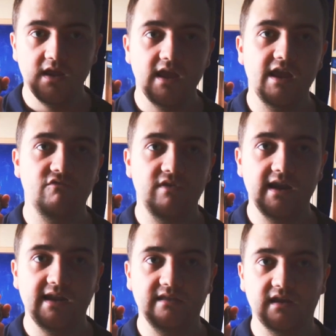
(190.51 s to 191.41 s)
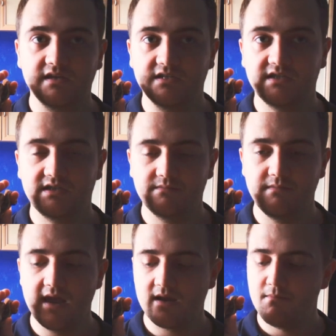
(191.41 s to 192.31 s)
It really does
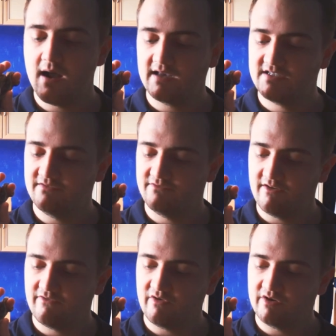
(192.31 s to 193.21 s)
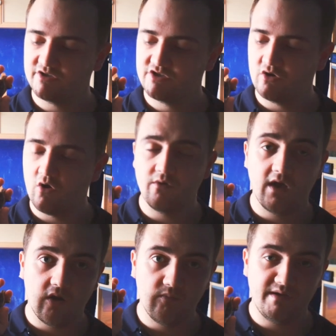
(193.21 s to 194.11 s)
make a massive difference on
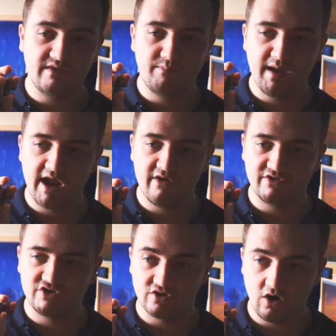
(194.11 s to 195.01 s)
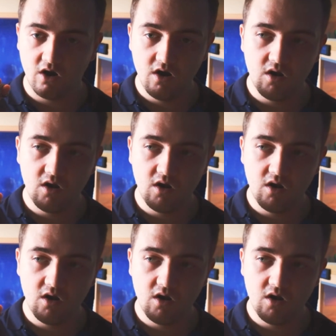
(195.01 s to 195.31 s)
how big the parents are,